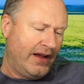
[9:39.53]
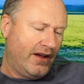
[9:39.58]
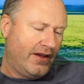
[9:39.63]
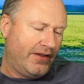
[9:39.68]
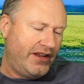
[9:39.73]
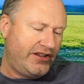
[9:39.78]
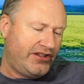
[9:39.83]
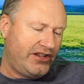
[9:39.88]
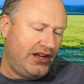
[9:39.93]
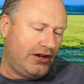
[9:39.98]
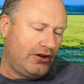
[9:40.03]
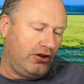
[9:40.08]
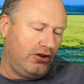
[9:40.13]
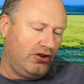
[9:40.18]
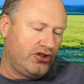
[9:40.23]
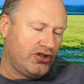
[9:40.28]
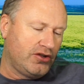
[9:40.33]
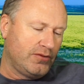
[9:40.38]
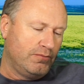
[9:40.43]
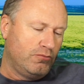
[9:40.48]
This
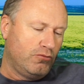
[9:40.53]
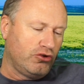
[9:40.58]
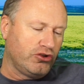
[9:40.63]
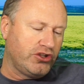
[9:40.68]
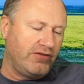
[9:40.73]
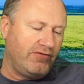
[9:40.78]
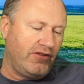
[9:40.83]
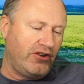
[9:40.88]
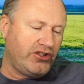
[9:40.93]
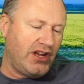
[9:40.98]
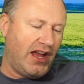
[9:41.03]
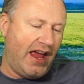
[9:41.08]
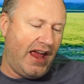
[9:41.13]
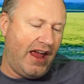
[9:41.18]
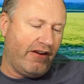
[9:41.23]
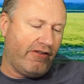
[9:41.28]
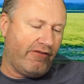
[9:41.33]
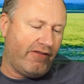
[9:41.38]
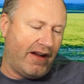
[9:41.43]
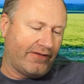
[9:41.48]
includes multi-rotor
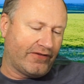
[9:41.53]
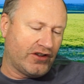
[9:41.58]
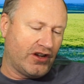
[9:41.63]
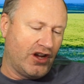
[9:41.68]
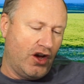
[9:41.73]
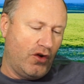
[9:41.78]
aircraft